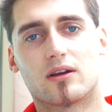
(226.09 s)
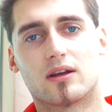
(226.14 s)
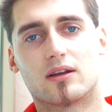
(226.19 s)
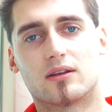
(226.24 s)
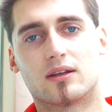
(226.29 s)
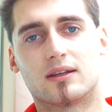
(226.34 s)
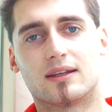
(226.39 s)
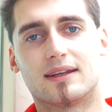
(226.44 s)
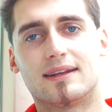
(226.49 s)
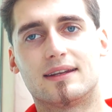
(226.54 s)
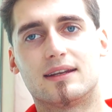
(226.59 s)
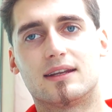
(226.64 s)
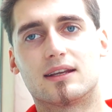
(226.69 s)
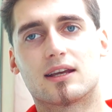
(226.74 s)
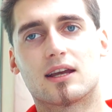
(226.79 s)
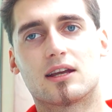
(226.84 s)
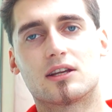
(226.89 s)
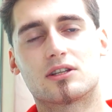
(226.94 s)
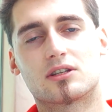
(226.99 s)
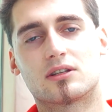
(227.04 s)
an
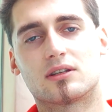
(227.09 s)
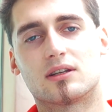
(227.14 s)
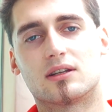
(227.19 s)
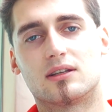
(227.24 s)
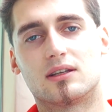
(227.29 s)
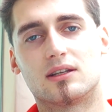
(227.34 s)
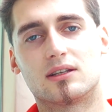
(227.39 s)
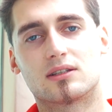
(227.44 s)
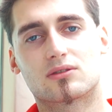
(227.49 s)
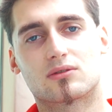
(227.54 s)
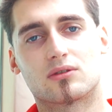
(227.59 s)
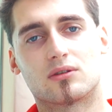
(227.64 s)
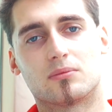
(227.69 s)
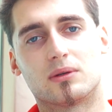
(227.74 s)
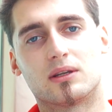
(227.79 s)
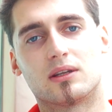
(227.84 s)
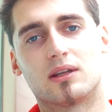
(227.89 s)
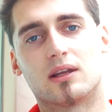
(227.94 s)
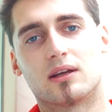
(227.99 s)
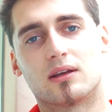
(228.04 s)
indication that this could
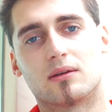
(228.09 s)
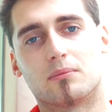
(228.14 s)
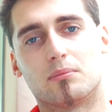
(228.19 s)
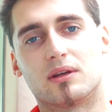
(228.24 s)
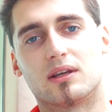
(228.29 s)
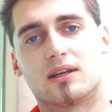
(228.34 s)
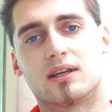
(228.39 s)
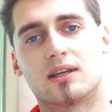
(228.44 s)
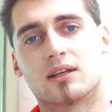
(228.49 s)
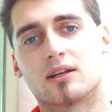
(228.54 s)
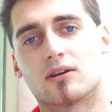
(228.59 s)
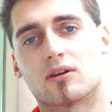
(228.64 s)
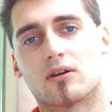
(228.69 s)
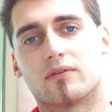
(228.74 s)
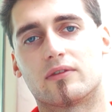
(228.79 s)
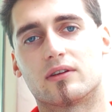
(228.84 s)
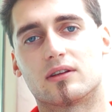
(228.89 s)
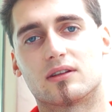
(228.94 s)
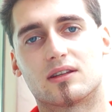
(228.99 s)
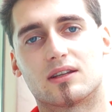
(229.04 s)
be the beginning
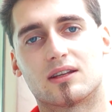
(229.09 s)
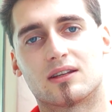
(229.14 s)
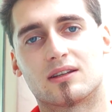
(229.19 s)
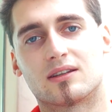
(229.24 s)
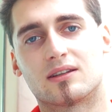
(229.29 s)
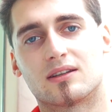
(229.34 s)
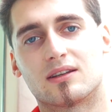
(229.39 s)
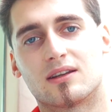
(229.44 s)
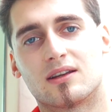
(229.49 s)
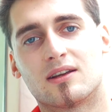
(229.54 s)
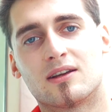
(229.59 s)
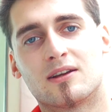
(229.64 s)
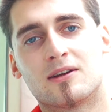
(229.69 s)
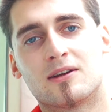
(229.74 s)
of it, and